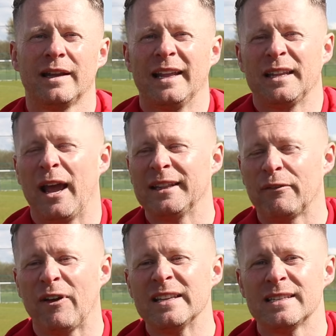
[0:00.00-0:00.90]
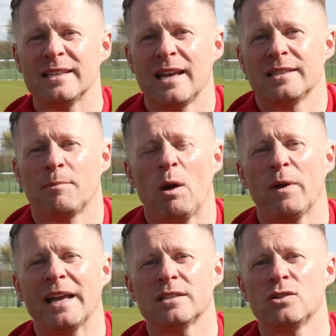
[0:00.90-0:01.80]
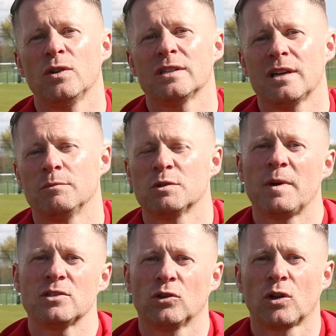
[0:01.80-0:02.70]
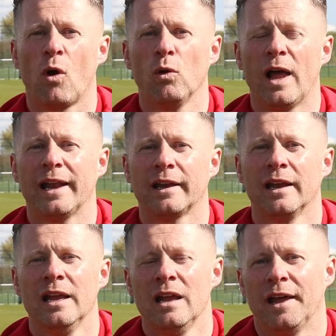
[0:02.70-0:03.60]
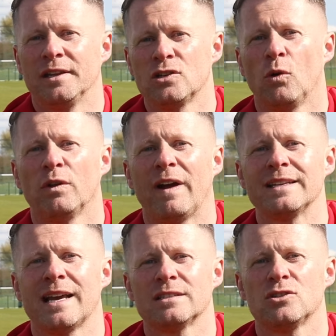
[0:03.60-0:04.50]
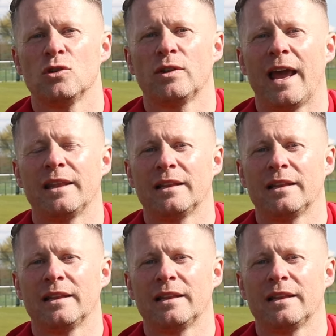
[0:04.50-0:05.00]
And defence is, it's about an attitude at times, especially on the goal line, and they've shown the right attitude there.